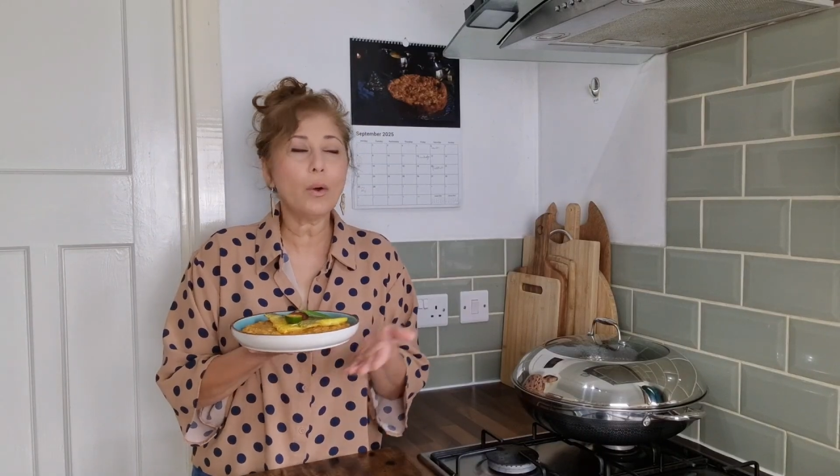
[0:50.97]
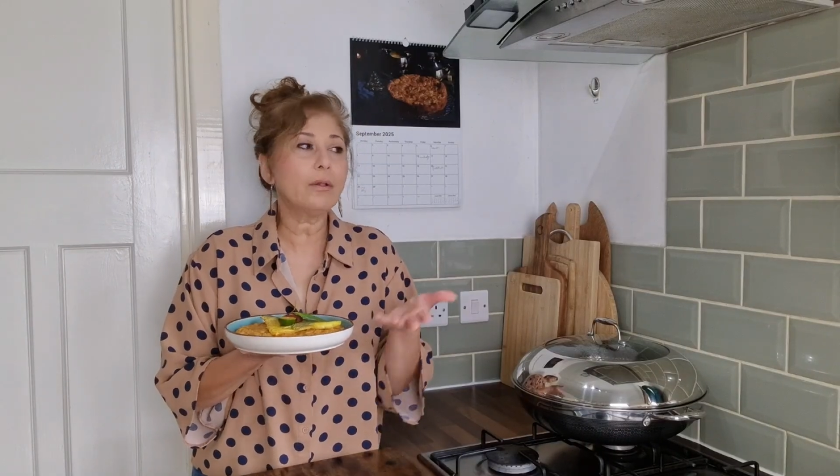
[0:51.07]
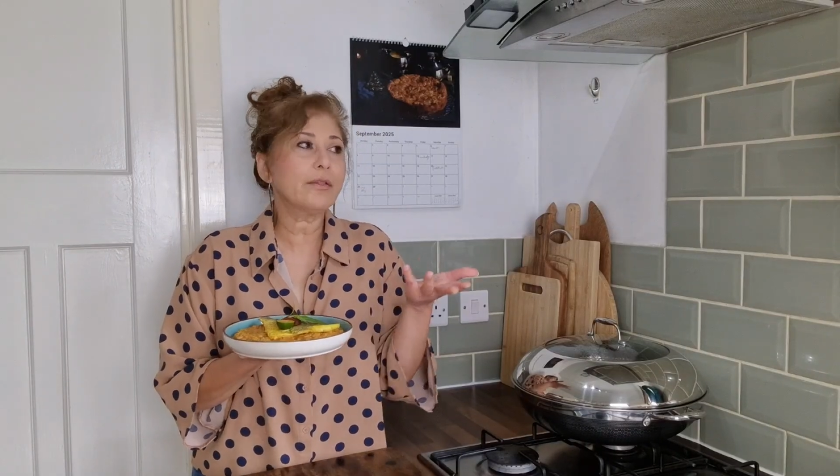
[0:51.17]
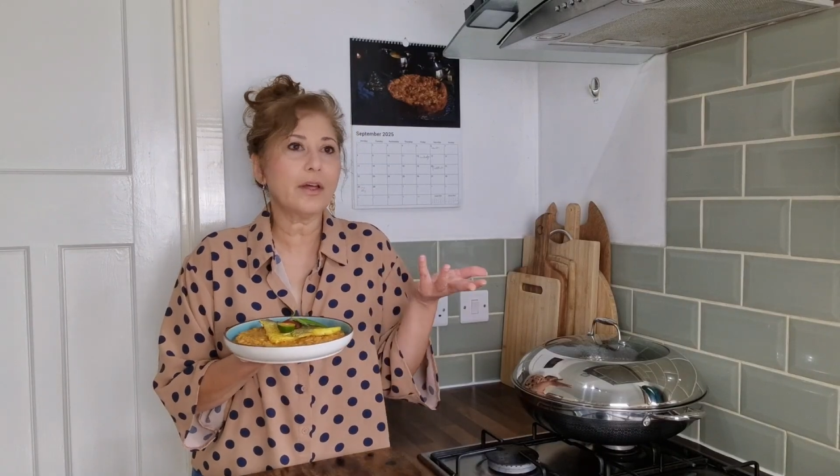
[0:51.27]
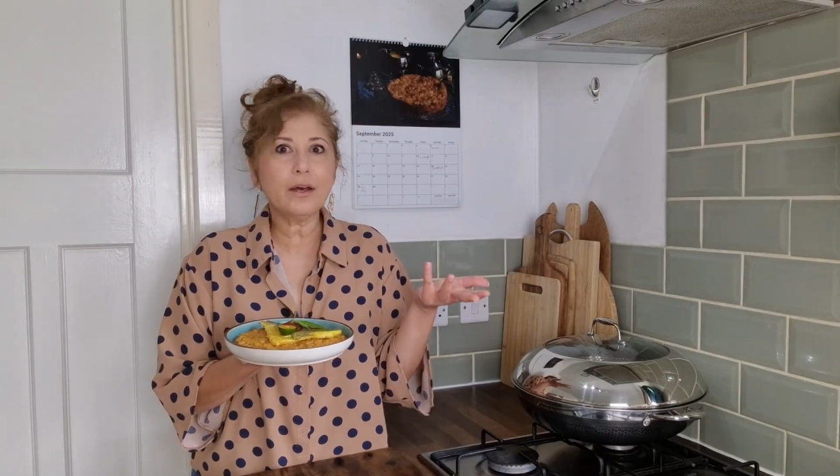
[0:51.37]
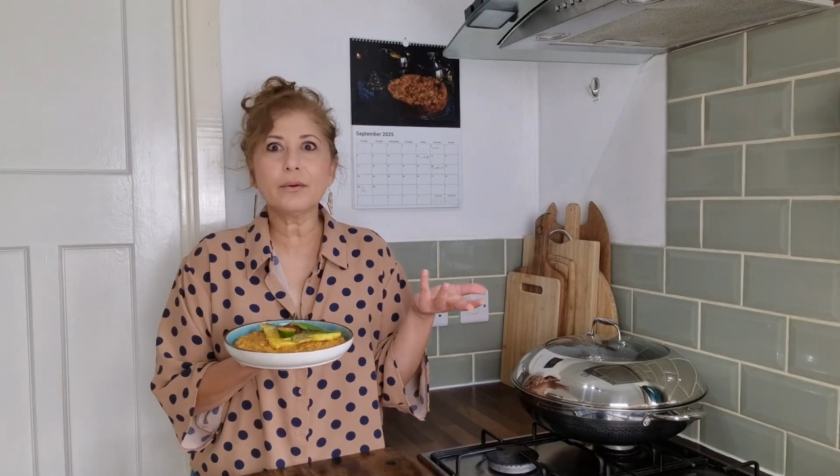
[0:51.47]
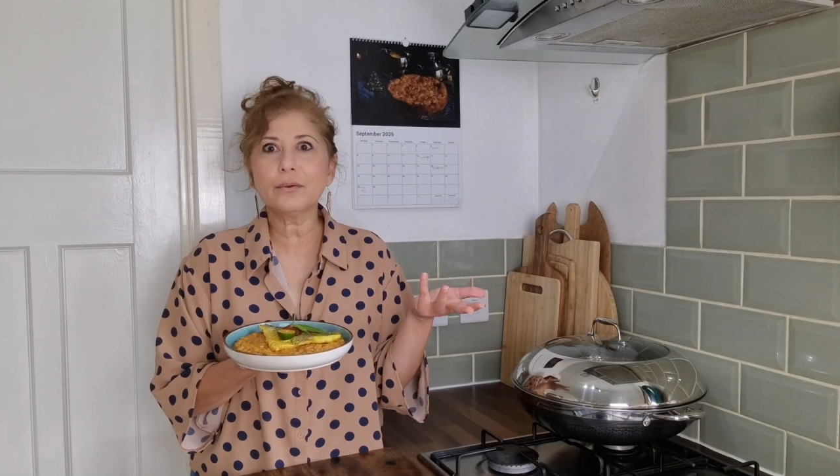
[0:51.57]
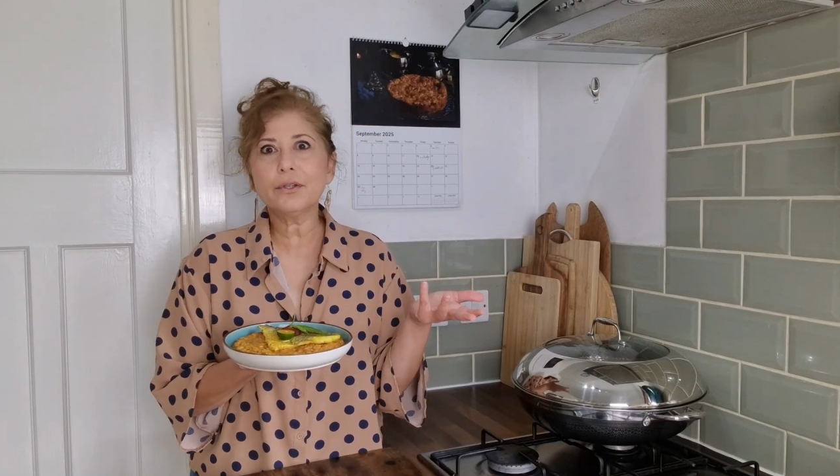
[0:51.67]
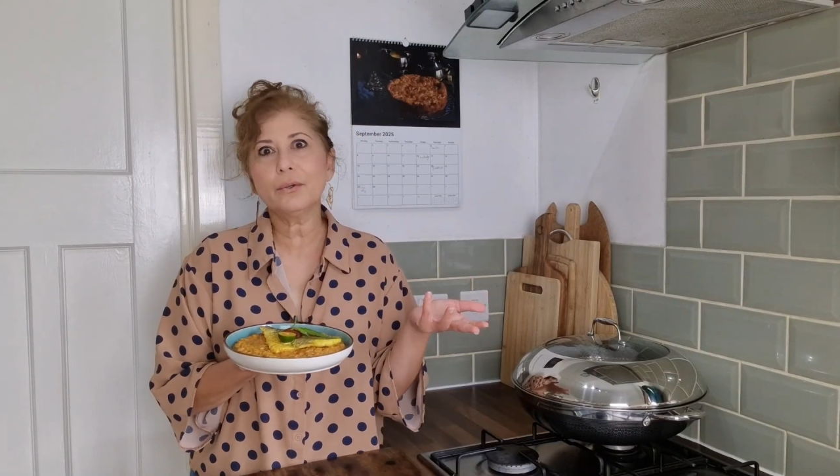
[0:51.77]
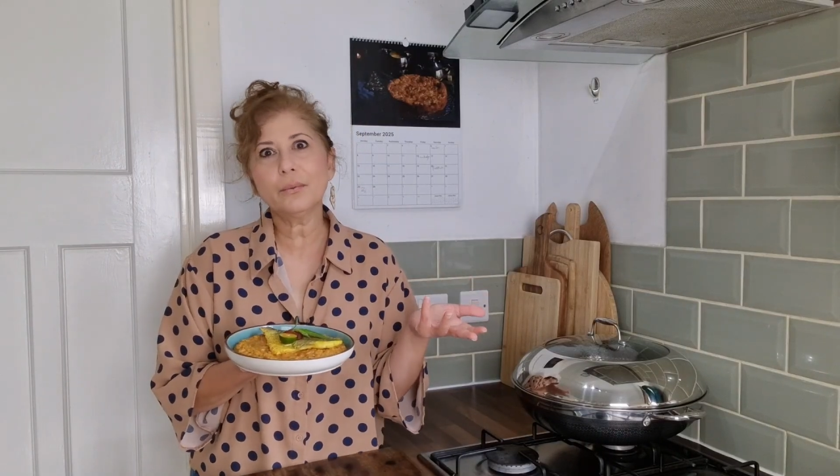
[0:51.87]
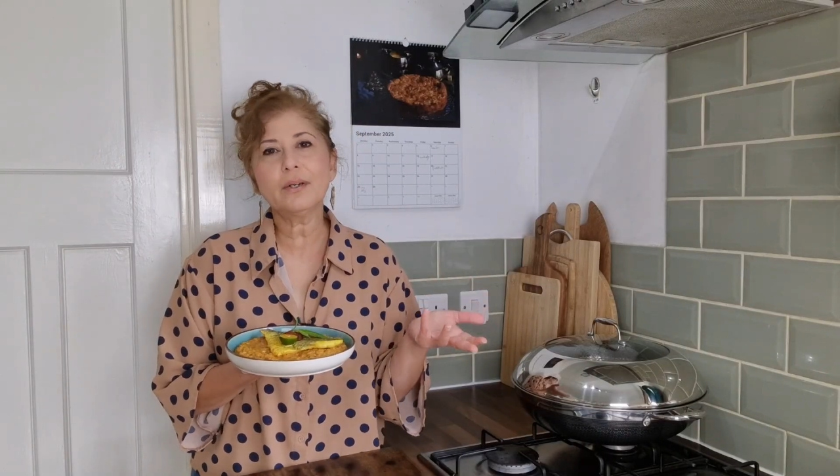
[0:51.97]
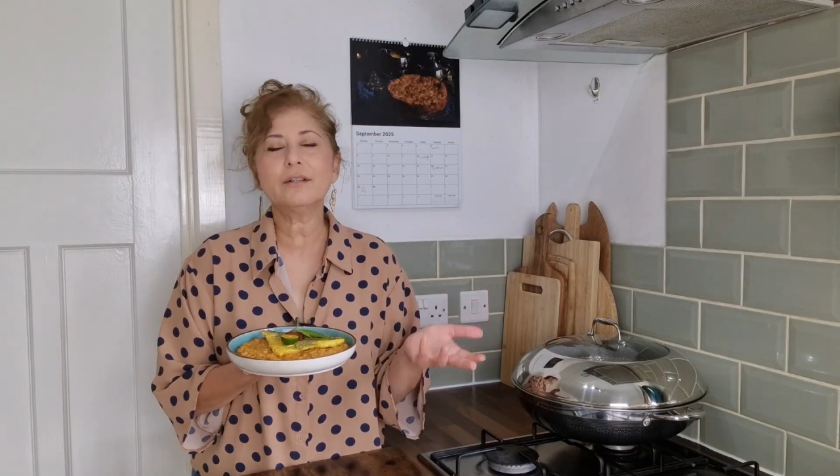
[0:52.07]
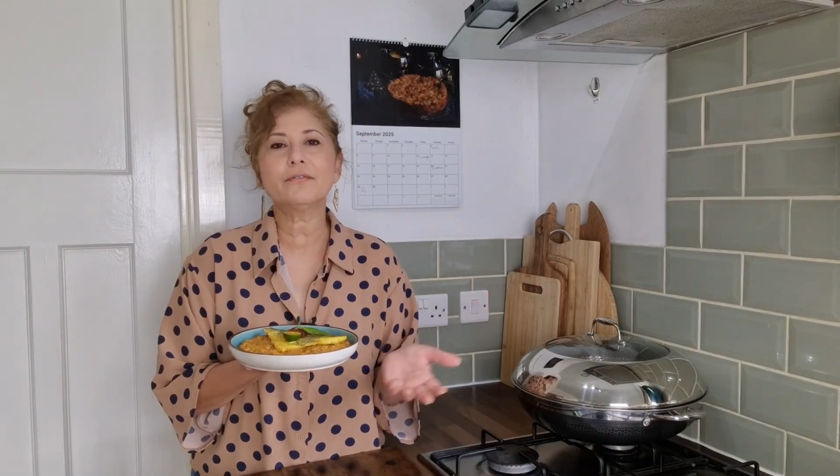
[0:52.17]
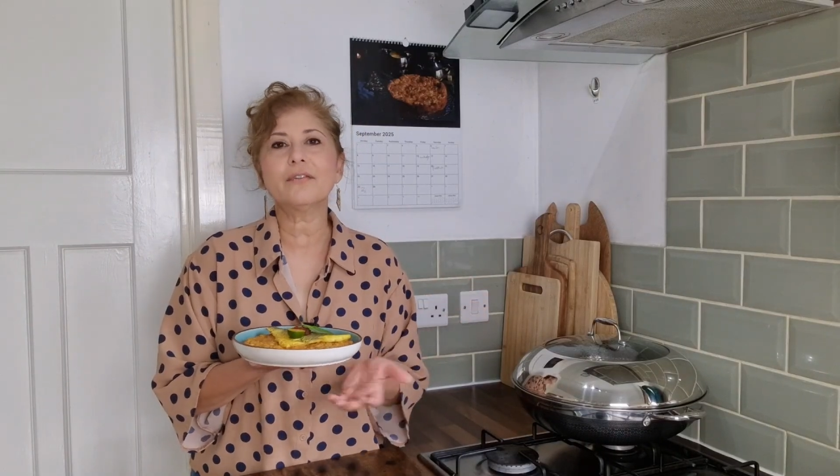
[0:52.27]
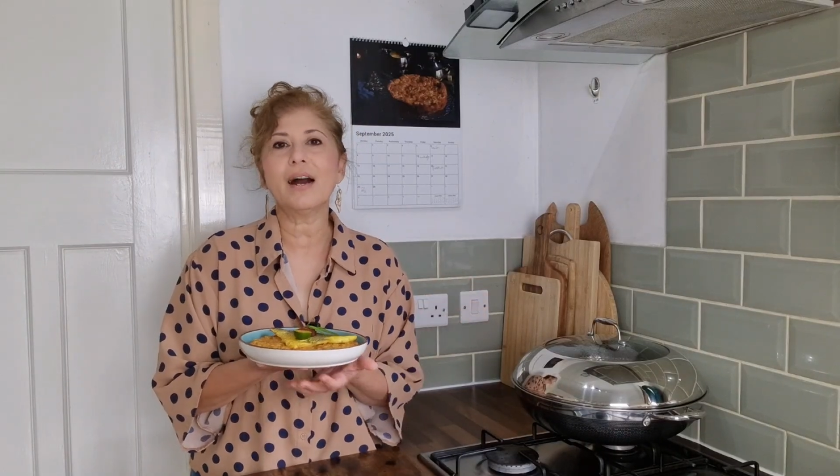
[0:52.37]
although you
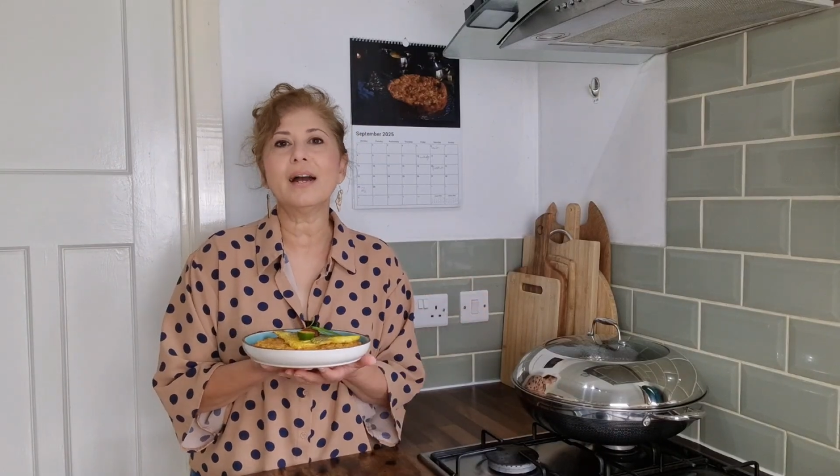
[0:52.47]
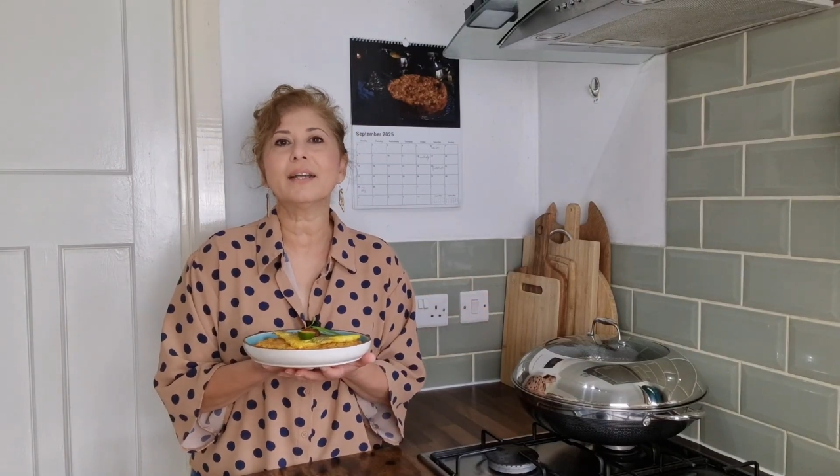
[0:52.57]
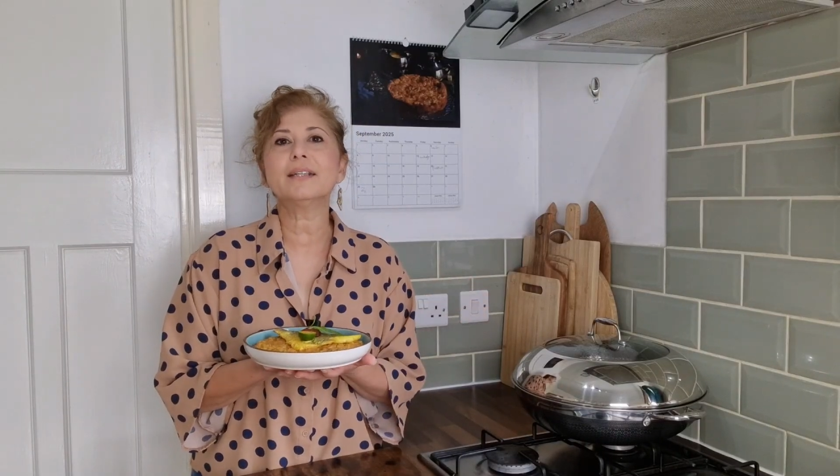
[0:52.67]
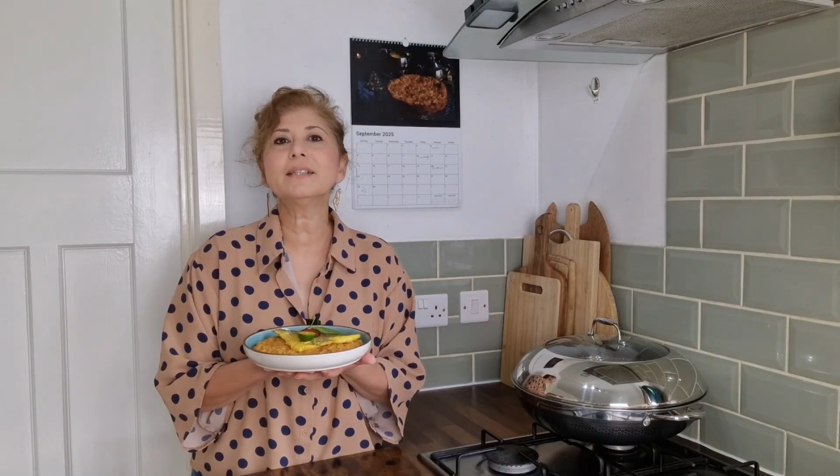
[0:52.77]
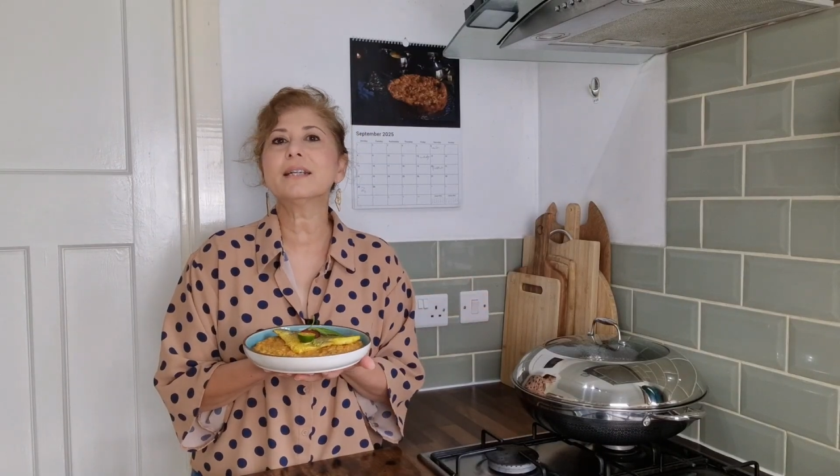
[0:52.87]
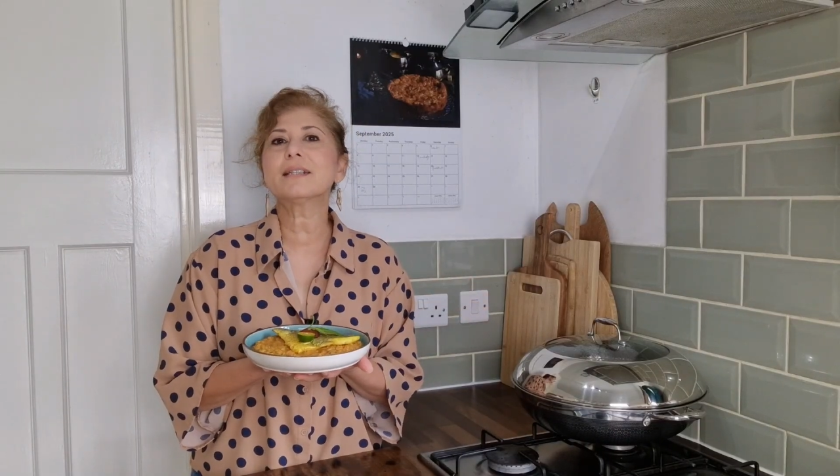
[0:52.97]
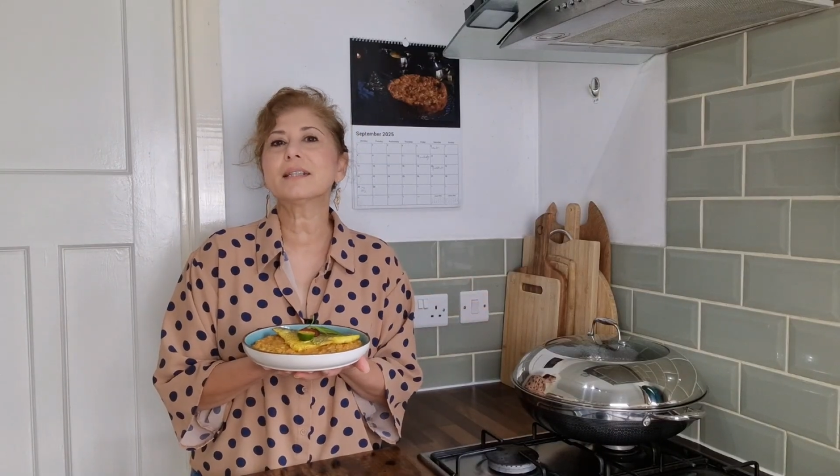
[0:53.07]
will find